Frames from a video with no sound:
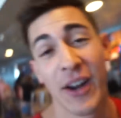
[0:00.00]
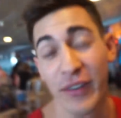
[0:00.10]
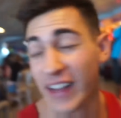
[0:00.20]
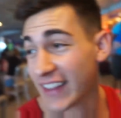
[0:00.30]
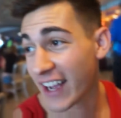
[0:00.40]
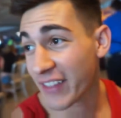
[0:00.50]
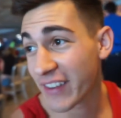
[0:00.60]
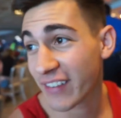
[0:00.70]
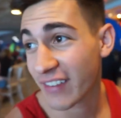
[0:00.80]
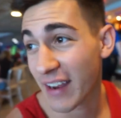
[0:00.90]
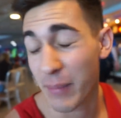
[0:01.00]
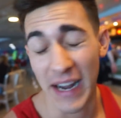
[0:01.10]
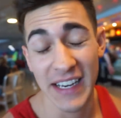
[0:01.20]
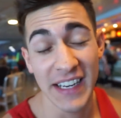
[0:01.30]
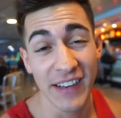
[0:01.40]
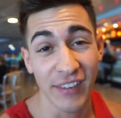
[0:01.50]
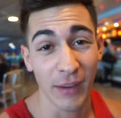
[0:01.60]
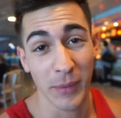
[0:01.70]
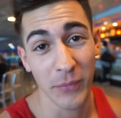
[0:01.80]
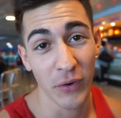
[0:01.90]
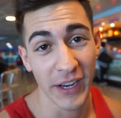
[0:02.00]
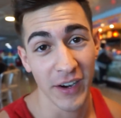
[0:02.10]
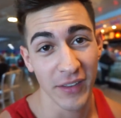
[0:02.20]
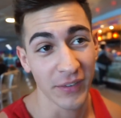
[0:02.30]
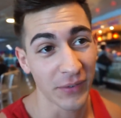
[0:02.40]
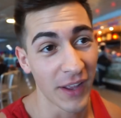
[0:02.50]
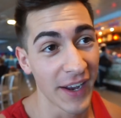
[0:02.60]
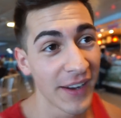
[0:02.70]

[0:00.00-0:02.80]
know it's not the healthiest thing, but I need to eat something before I get on this flight.